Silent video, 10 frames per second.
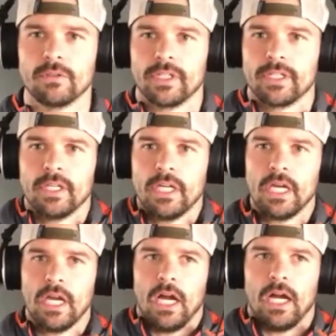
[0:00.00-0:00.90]
And
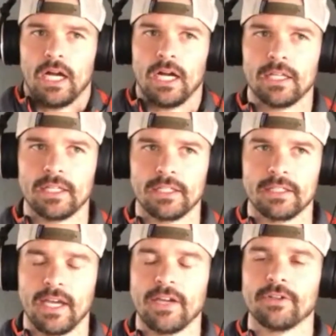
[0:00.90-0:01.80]
I
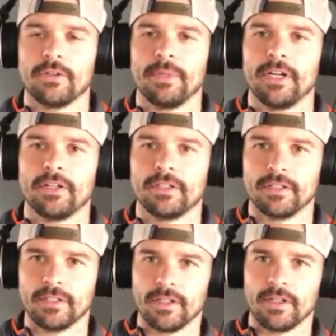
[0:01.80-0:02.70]
don't know about,
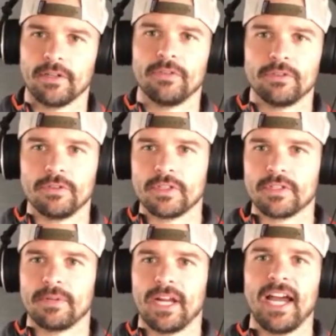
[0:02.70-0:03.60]
or if you knew this,
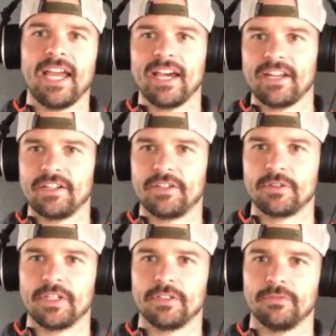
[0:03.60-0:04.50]
but I had
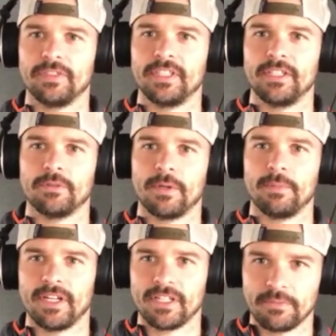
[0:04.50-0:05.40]
adrenal fatigue where my
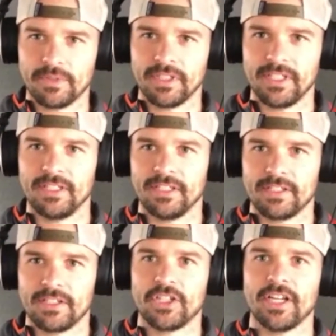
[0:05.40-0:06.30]
body completely
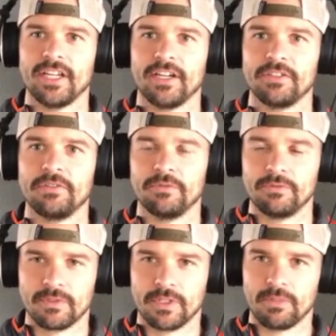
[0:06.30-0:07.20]
shut down
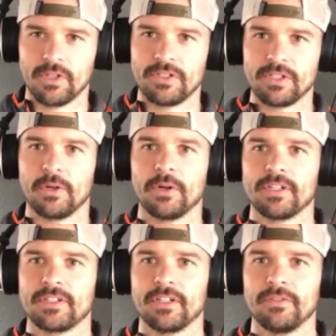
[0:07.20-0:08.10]
producing
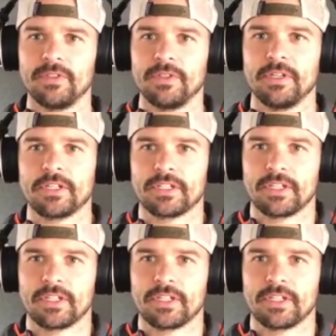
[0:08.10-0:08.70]
cortisol a few years ago.